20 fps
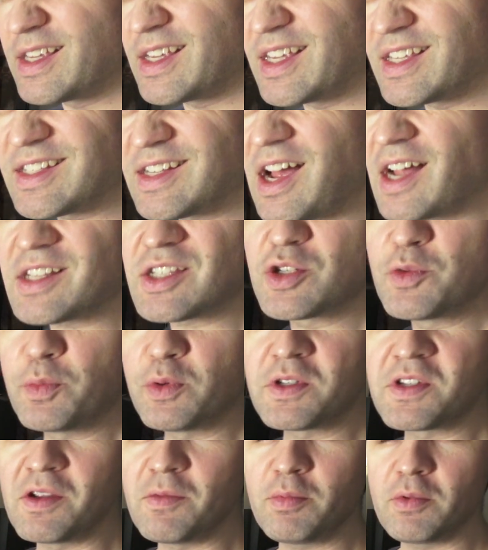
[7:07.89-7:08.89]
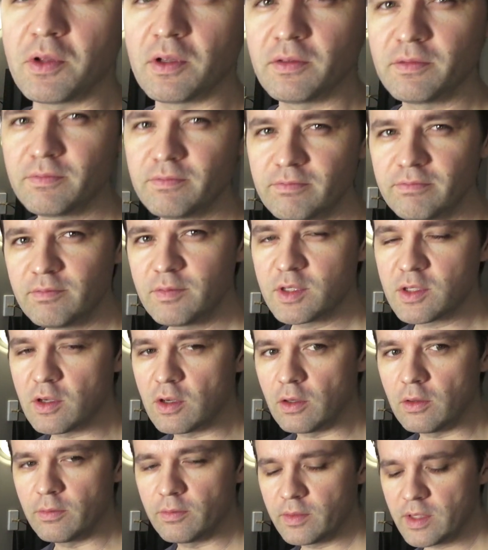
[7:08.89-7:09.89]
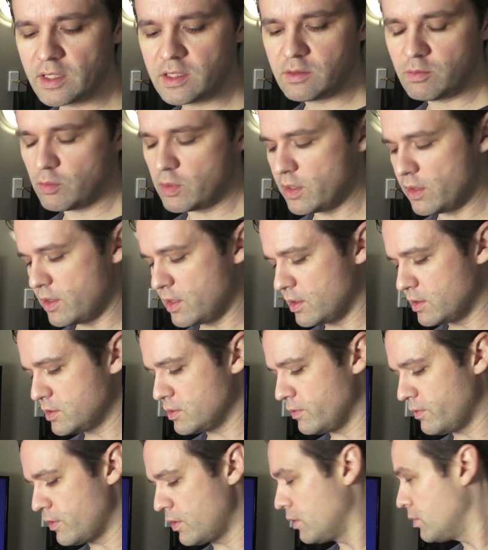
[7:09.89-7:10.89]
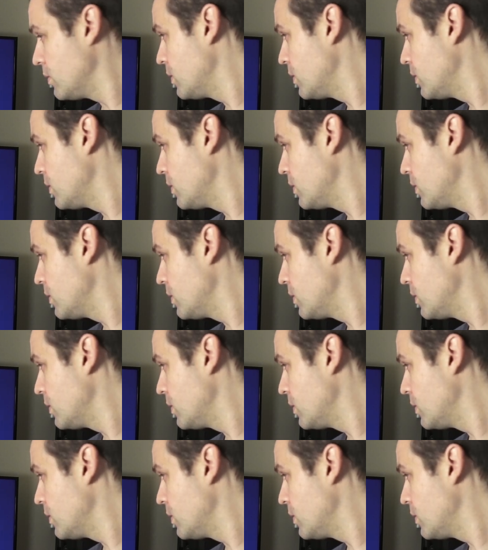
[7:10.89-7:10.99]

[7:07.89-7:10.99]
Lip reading: It's not super simple. So that's one thing so far.